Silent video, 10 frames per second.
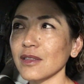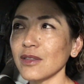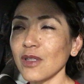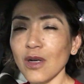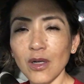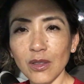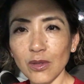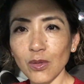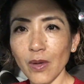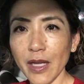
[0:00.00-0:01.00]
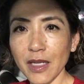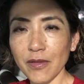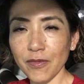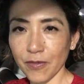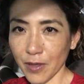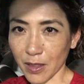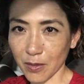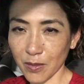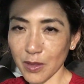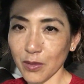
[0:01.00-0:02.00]
not quite fit
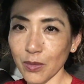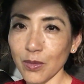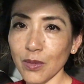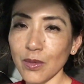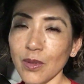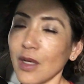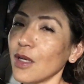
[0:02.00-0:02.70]
with who